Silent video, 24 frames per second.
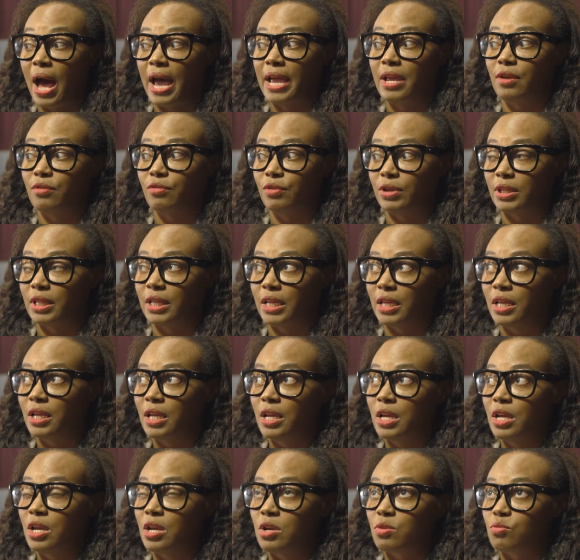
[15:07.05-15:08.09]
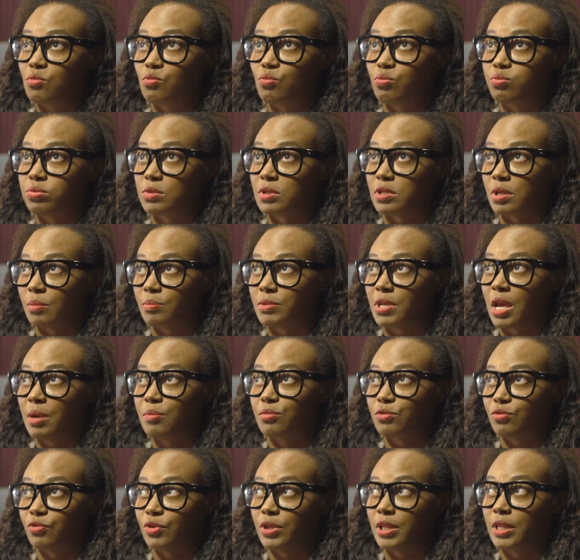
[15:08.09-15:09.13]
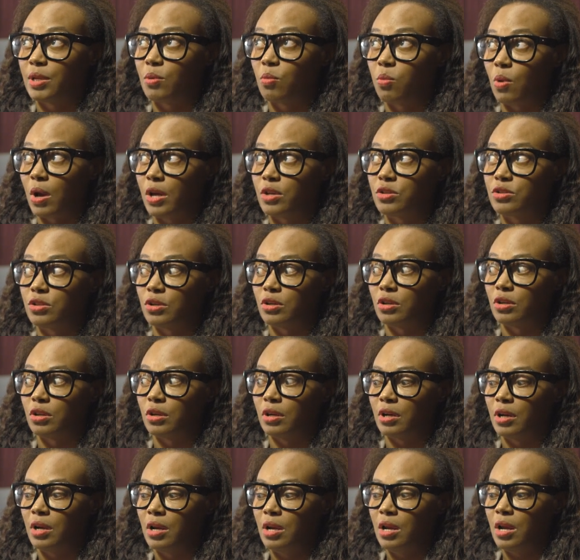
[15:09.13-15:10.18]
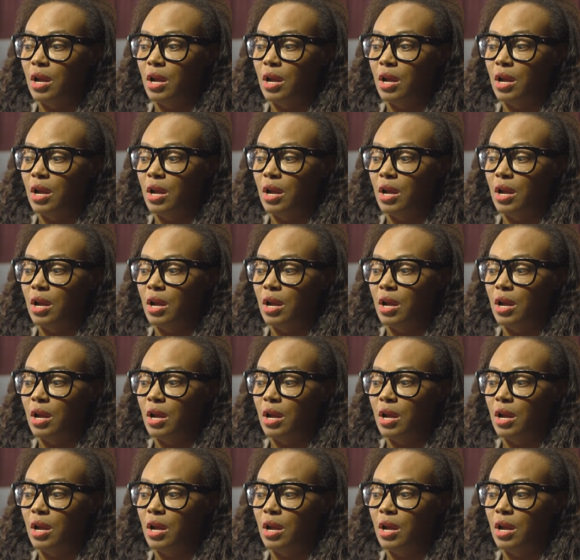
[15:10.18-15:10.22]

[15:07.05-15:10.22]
I really sometimes really wonder